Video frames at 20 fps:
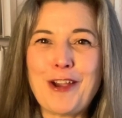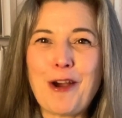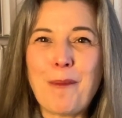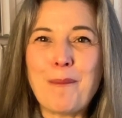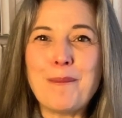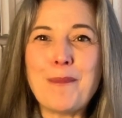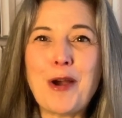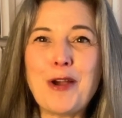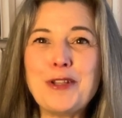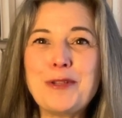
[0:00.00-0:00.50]
for
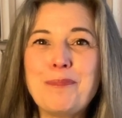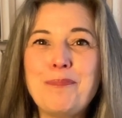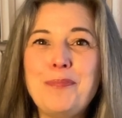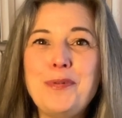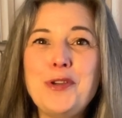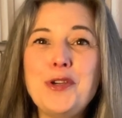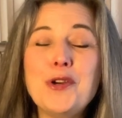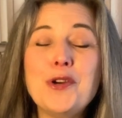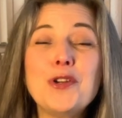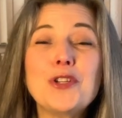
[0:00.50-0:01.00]
your
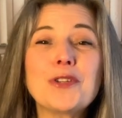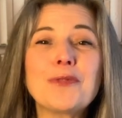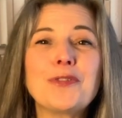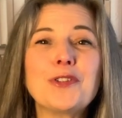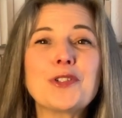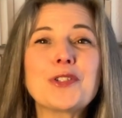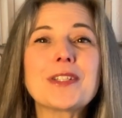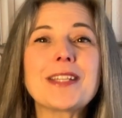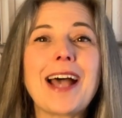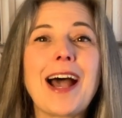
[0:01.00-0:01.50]
most
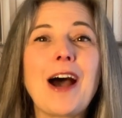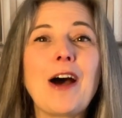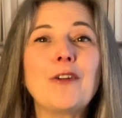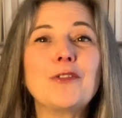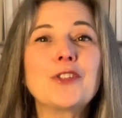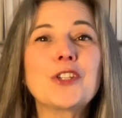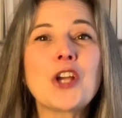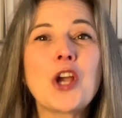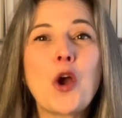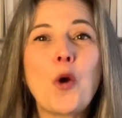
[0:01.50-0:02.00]
beautiful
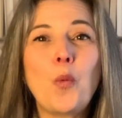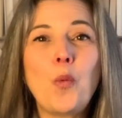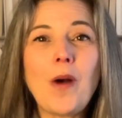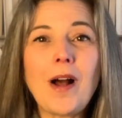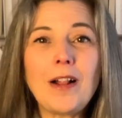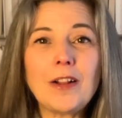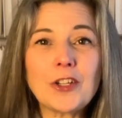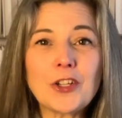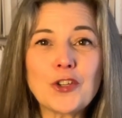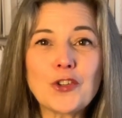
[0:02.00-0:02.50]
sound,
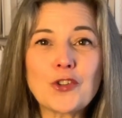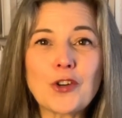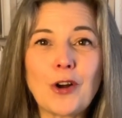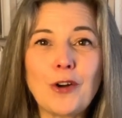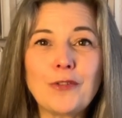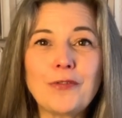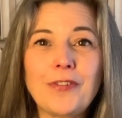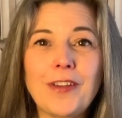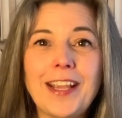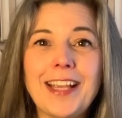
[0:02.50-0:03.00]

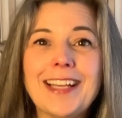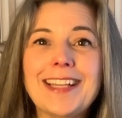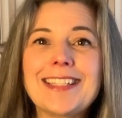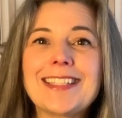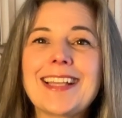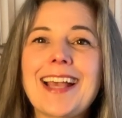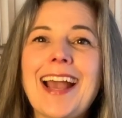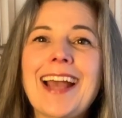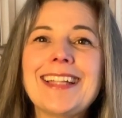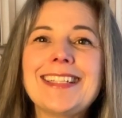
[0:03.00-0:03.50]
well-controlled
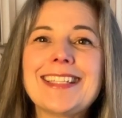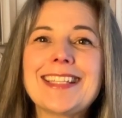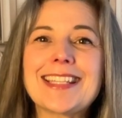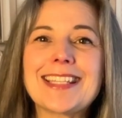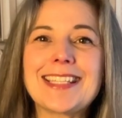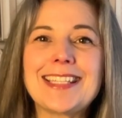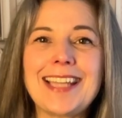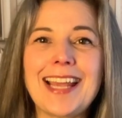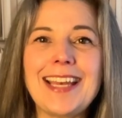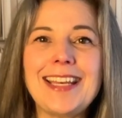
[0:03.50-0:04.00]
fingers
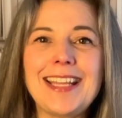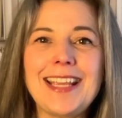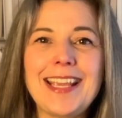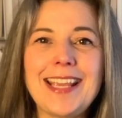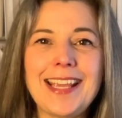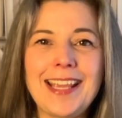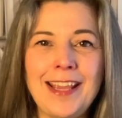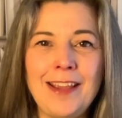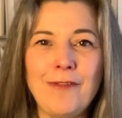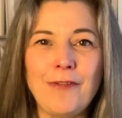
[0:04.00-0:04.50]
and
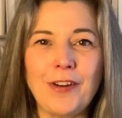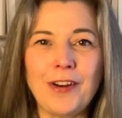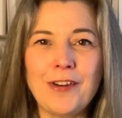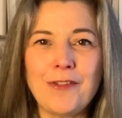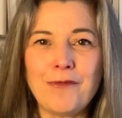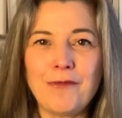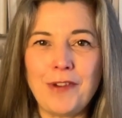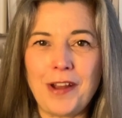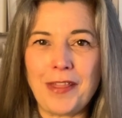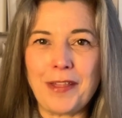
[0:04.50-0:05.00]
steady,
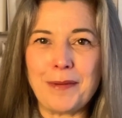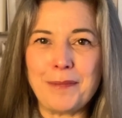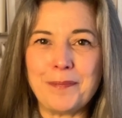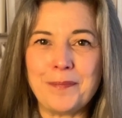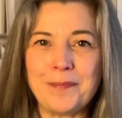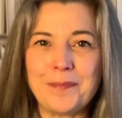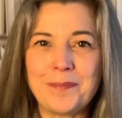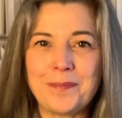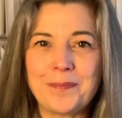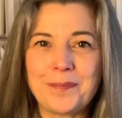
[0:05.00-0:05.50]
even
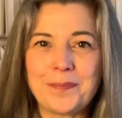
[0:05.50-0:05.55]
rhythm.